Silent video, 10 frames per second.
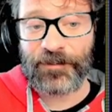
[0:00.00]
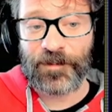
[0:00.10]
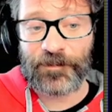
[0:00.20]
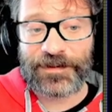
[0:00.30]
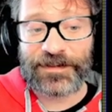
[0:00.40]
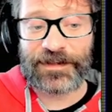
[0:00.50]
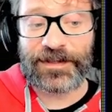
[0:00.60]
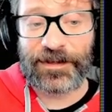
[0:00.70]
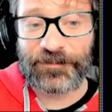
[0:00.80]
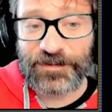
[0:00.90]
What we're going
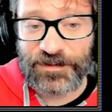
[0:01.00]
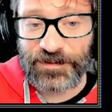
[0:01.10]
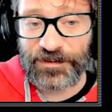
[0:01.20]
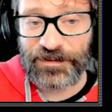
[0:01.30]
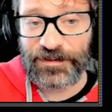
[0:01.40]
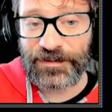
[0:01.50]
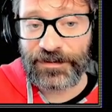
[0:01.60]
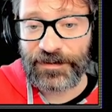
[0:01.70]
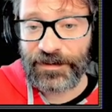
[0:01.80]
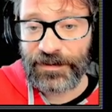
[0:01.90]
to have to do
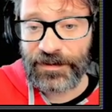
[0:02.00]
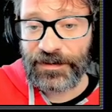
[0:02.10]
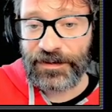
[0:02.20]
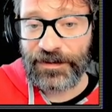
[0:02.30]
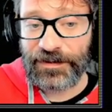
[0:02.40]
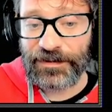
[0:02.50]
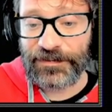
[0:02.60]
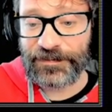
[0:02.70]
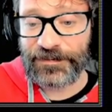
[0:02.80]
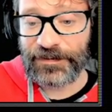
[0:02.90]

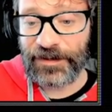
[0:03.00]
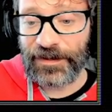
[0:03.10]
is